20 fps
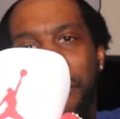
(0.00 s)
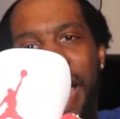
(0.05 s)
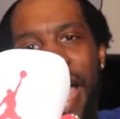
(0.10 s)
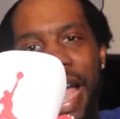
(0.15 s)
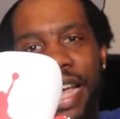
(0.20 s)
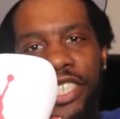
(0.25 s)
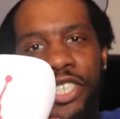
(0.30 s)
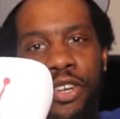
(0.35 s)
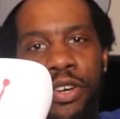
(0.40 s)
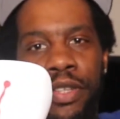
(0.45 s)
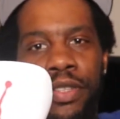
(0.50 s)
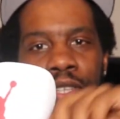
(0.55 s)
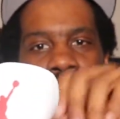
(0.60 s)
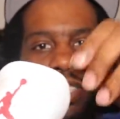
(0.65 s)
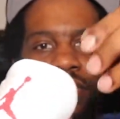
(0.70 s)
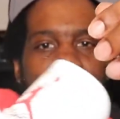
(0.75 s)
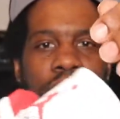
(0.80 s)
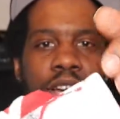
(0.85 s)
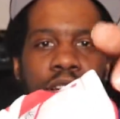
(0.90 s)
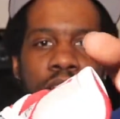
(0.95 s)
patch on the
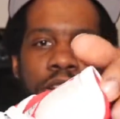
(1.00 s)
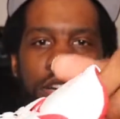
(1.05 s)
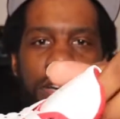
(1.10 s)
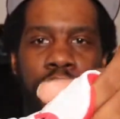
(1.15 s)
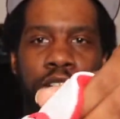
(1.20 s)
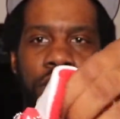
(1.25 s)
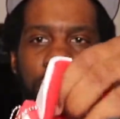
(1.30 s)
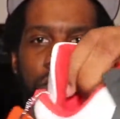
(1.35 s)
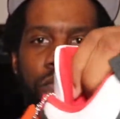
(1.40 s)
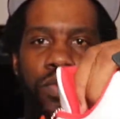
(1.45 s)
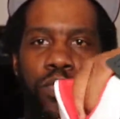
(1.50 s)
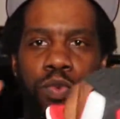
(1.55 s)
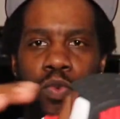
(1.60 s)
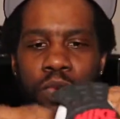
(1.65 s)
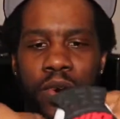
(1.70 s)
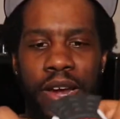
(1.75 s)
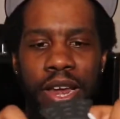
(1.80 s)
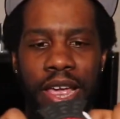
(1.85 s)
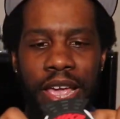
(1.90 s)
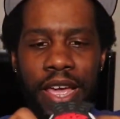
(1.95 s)
tongue,
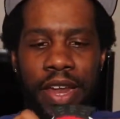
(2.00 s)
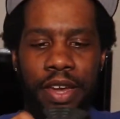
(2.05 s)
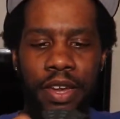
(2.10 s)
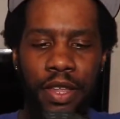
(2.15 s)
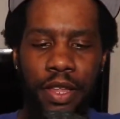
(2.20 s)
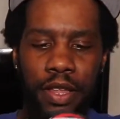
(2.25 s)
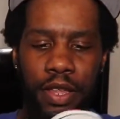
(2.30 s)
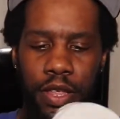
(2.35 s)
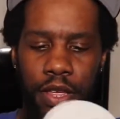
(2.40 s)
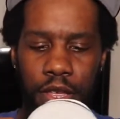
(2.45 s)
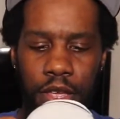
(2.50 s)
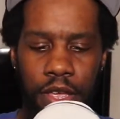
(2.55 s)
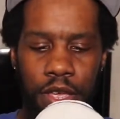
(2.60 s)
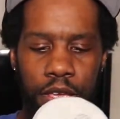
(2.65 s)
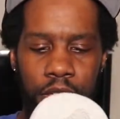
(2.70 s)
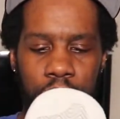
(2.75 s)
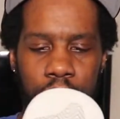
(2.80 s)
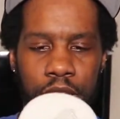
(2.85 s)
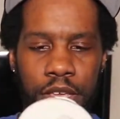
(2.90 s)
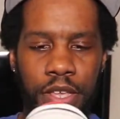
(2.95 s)
red
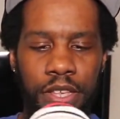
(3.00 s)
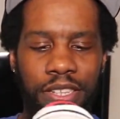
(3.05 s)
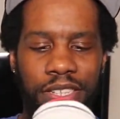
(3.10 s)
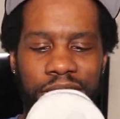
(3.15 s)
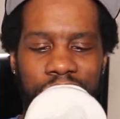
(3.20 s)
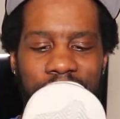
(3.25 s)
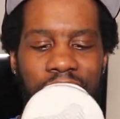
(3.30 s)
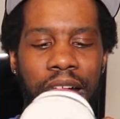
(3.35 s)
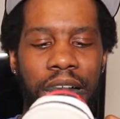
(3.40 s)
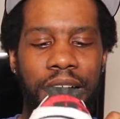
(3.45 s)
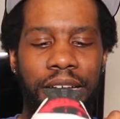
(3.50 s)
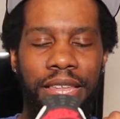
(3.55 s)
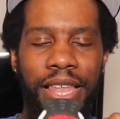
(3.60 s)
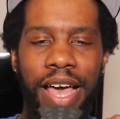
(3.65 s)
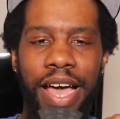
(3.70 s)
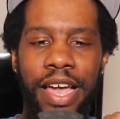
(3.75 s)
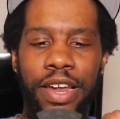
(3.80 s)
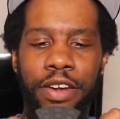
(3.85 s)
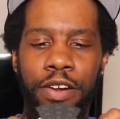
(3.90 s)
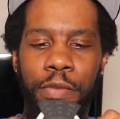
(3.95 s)
sock
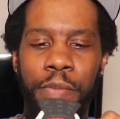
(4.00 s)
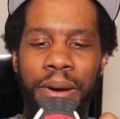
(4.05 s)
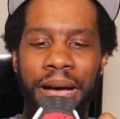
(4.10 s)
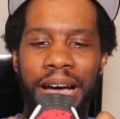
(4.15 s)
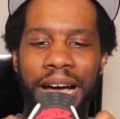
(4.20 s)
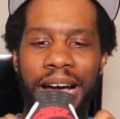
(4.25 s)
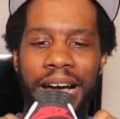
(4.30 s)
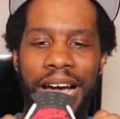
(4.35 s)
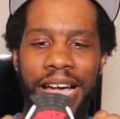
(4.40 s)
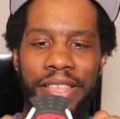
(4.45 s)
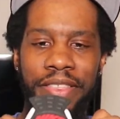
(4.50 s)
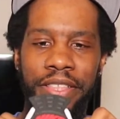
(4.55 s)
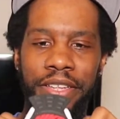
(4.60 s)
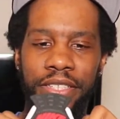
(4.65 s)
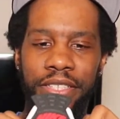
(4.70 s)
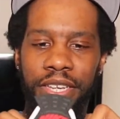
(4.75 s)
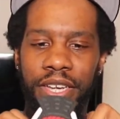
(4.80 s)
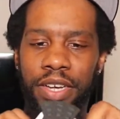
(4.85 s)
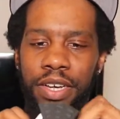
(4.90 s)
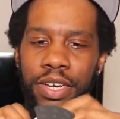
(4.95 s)
liner behind
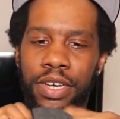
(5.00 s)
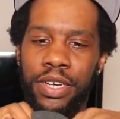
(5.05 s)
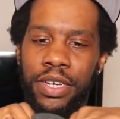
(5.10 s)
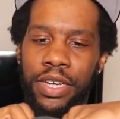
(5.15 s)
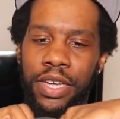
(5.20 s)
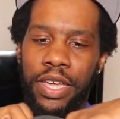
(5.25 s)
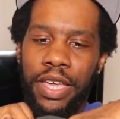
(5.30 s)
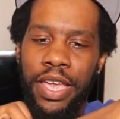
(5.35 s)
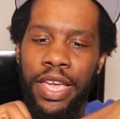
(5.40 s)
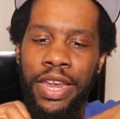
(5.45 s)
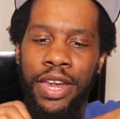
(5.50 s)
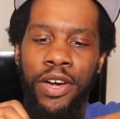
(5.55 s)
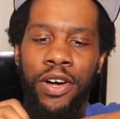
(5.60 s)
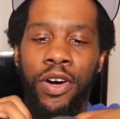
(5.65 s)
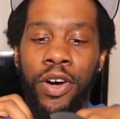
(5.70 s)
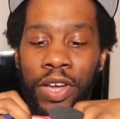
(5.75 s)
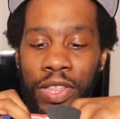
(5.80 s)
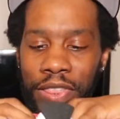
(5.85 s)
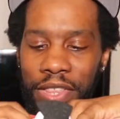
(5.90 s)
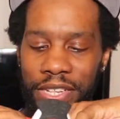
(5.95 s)
the tongue, and
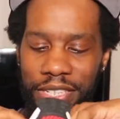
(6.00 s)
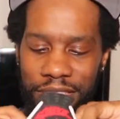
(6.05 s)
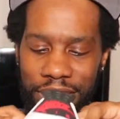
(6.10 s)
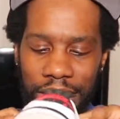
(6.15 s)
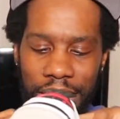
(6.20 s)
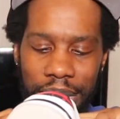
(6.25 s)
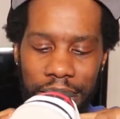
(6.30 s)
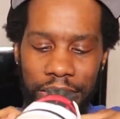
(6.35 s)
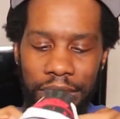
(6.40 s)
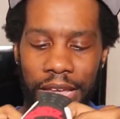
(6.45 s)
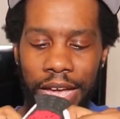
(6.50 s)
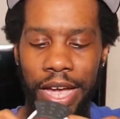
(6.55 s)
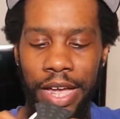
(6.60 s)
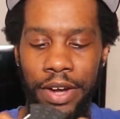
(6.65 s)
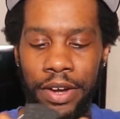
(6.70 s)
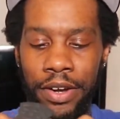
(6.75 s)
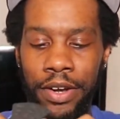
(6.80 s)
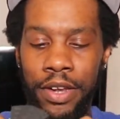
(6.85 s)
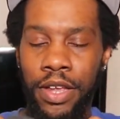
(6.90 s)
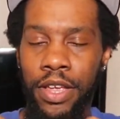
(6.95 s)
on the sock
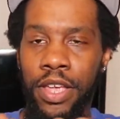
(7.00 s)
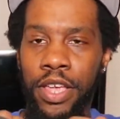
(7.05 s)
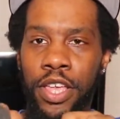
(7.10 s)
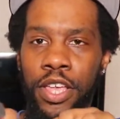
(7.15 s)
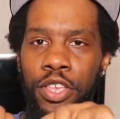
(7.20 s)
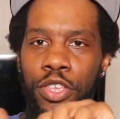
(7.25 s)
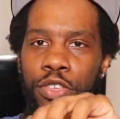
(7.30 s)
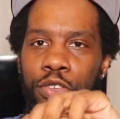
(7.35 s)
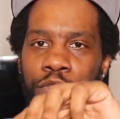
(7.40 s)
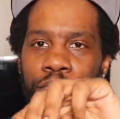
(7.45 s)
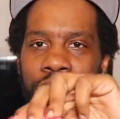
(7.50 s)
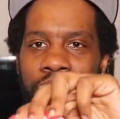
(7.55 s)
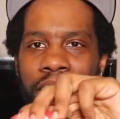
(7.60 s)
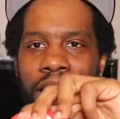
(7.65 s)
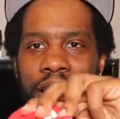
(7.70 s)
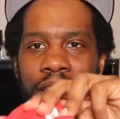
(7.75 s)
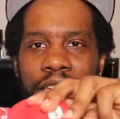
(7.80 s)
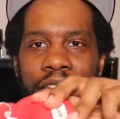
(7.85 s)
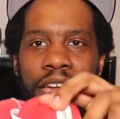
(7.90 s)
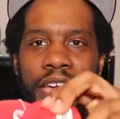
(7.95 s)
liner, you've
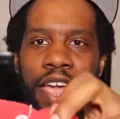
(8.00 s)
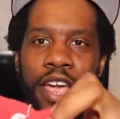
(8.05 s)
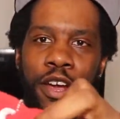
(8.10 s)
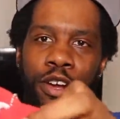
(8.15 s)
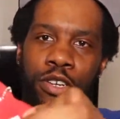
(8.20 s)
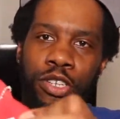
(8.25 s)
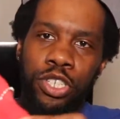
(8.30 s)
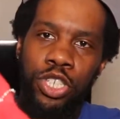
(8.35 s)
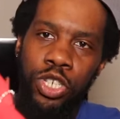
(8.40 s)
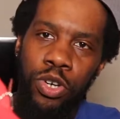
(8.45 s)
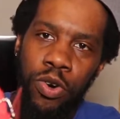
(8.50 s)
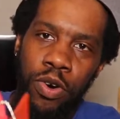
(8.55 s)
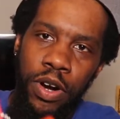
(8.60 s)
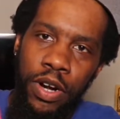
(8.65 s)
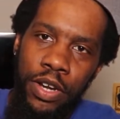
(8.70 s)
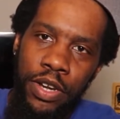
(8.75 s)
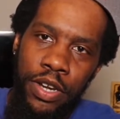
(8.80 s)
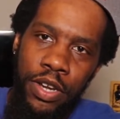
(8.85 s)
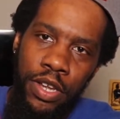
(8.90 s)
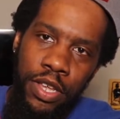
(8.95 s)
got Air
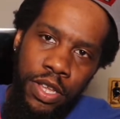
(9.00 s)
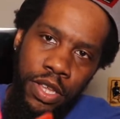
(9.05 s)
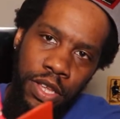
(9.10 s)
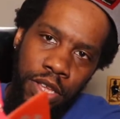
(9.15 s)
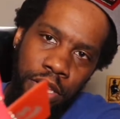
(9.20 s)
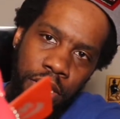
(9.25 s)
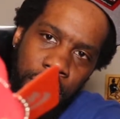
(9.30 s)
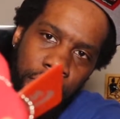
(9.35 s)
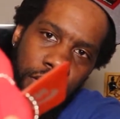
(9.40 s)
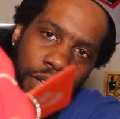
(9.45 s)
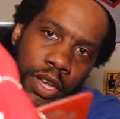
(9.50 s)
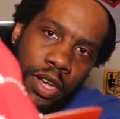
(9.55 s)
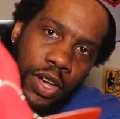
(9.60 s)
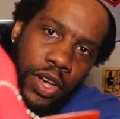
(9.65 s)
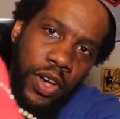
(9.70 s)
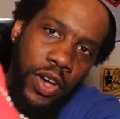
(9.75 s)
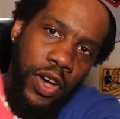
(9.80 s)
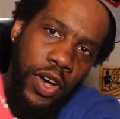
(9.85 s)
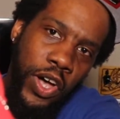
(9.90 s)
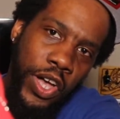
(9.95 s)
Jordan
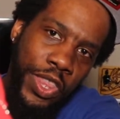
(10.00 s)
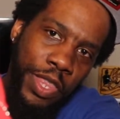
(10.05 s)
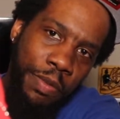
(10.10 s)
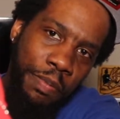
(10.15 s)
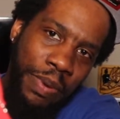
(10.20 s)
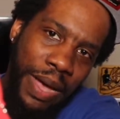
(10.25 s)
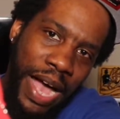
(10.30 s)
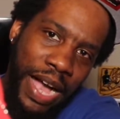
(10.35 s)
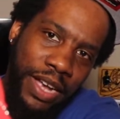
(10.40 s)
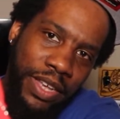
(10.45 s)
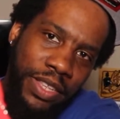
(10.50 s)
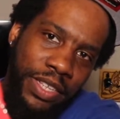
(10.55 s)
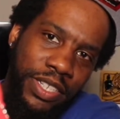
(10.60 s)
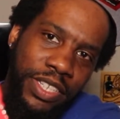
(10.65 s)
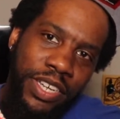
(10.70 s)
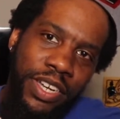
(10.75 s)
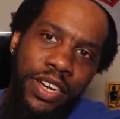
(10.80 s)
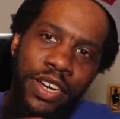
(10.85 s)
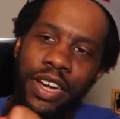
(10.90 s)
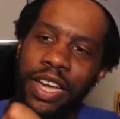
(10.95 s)
on the back of the
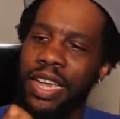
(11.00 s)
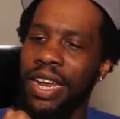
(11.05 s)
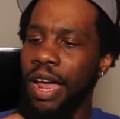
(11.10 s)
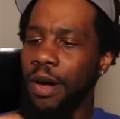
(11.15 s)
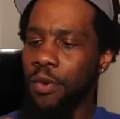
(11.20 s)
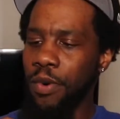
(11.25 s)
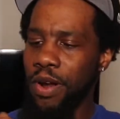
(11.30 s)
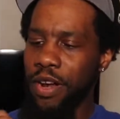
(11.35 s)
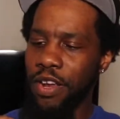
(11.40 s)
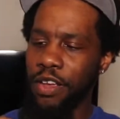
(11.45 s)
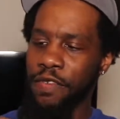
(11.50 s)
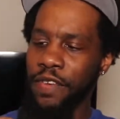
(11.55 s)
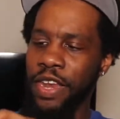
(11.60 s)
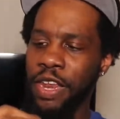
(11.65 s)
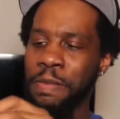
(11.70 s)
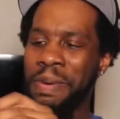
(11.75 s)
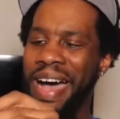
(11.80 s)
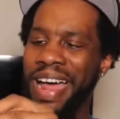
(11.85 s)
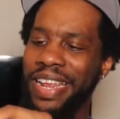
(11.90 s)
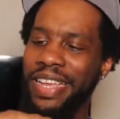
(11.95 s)
tongue. And I wonder if
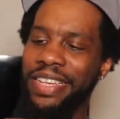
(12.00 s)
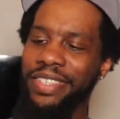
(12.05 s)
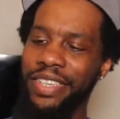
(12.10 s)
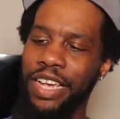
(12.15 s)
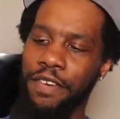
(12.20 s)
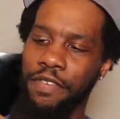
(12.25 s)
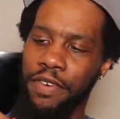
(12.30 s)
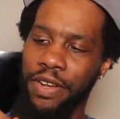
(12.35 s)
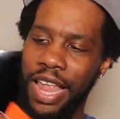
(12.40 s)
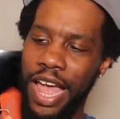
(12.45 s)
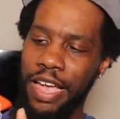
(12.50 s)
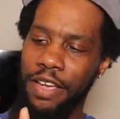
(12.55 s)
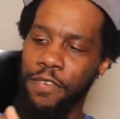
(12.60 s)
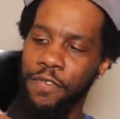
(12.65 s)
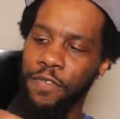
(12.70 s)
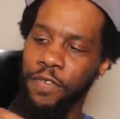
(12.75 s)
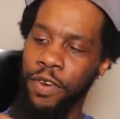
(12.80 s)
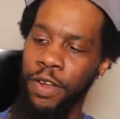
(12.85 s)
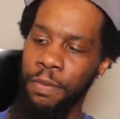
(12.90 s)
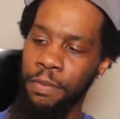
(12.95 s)
anybody has ever like
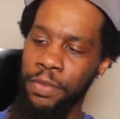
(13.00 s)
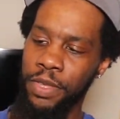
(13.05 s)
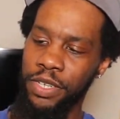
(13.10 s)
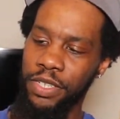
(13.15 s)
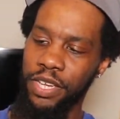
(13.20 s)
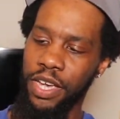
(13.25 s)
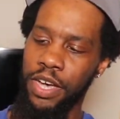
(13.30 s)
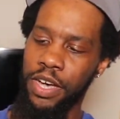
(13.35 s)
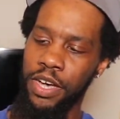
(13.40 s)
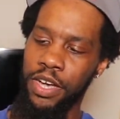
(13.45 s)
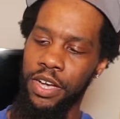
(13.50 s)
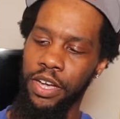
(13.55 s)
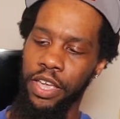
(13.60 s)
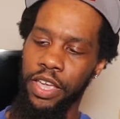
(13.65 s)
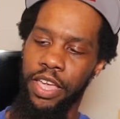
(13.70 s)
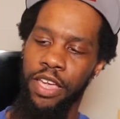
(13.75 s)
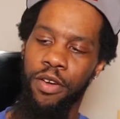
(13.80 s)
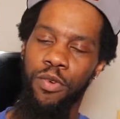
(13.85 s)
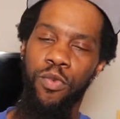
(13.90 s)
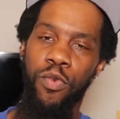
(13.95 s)
flipped the tongue
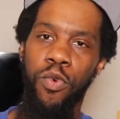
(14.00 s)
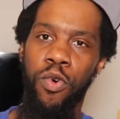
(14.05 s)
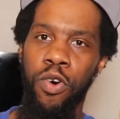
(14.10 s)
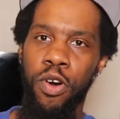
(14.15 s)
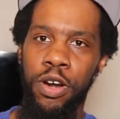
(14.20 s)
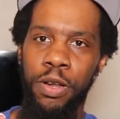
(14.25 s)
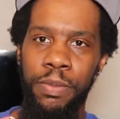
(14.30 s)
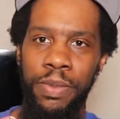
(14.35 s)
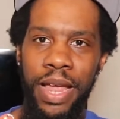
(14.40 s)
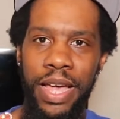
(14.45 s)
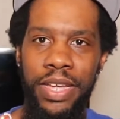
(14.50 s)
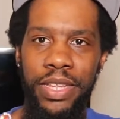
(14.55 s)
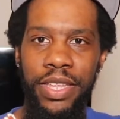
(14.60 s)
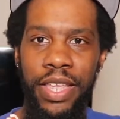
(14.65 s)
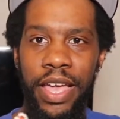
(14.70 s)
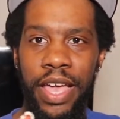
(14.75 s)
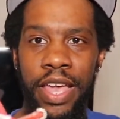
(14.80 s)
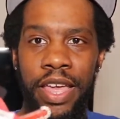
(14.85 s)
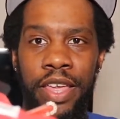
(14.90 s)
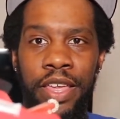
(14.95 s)
and worn them like
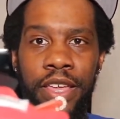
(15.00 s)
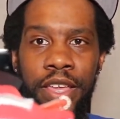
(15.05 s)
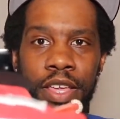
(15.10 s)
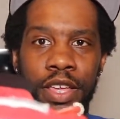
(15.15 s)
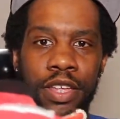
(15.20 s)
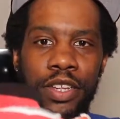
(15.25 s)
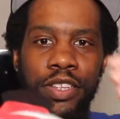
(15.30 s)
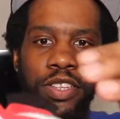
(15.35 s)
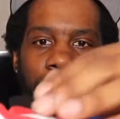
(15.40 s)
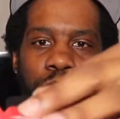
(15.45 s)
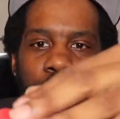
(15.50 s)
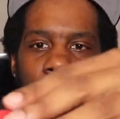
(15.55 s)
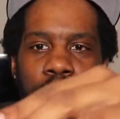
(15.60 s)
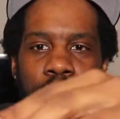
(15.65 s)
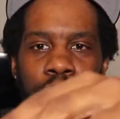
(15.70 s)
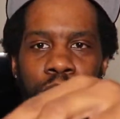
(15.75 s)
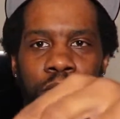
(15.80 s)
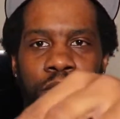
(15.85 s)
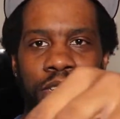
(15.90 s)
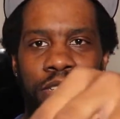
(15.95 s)
that to where
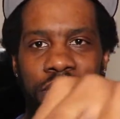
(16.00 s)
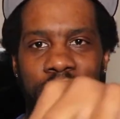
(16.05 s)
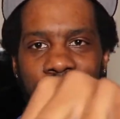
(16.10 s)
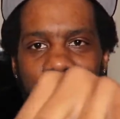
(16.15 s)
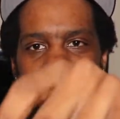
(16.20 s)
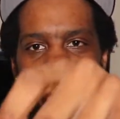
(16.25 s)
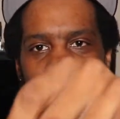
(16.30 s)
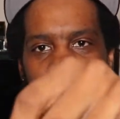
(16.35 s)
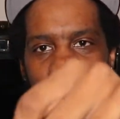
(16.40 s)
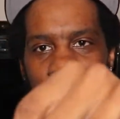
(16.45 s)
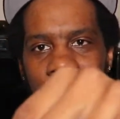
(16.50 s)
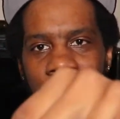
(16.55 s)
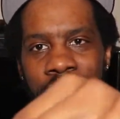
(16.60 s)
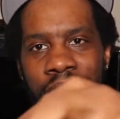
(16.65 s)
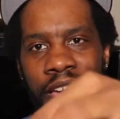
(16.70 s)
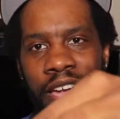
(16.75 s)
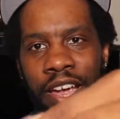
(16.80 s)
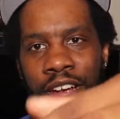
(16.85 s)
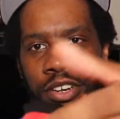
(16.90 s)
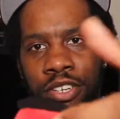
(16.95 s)
you can see
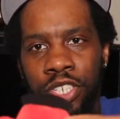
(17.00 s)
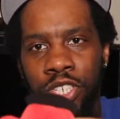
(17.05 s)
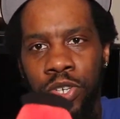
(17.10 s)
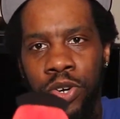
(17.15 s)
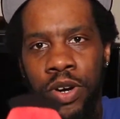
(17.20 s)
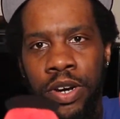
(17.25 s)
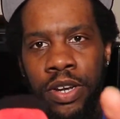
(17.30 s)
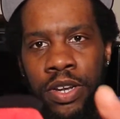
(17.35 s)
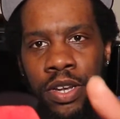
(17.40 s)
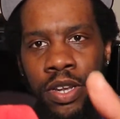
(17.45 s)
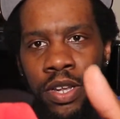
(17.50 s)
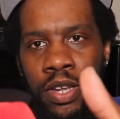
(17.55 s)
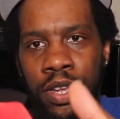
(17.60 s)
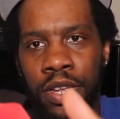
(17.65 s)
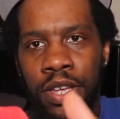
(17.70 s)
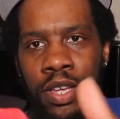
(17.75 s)
the Air Jordan.